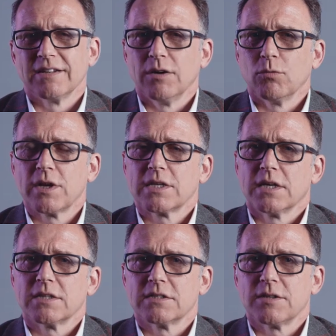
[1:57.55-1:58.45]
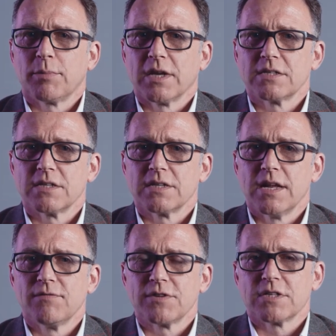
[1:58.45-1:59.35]
and what it does is it places
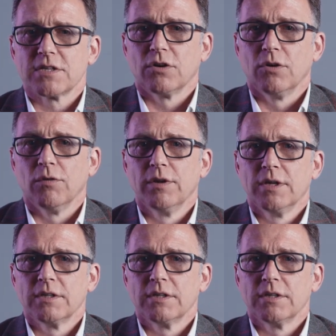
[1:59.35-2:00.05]
an emphasis on